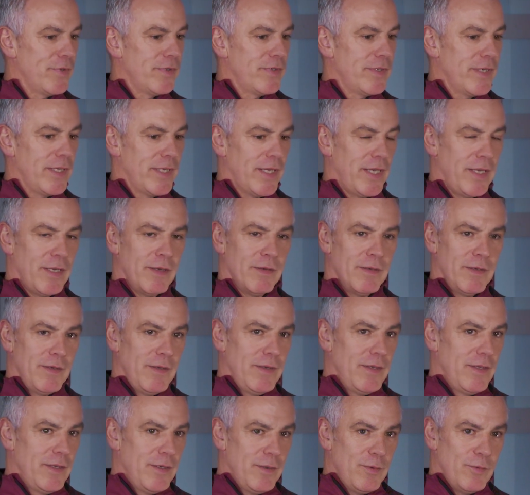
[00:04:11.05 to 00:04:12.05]
But again,
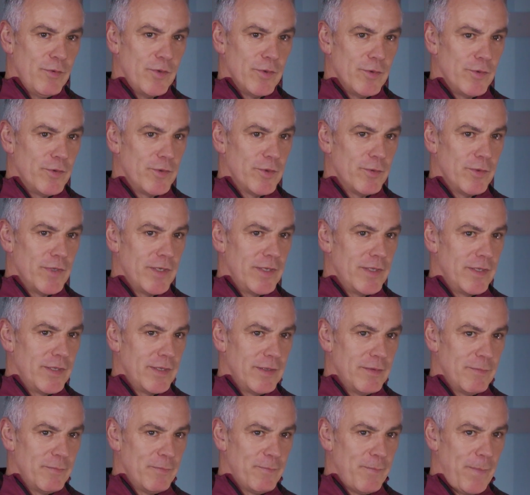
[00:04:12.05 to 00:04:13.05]
we're going to one of
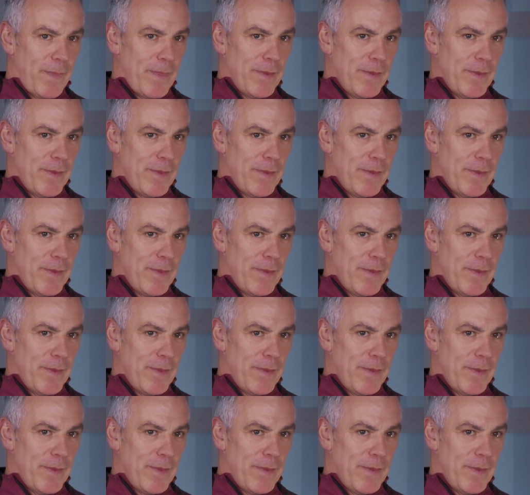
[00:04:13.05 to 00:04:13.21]
the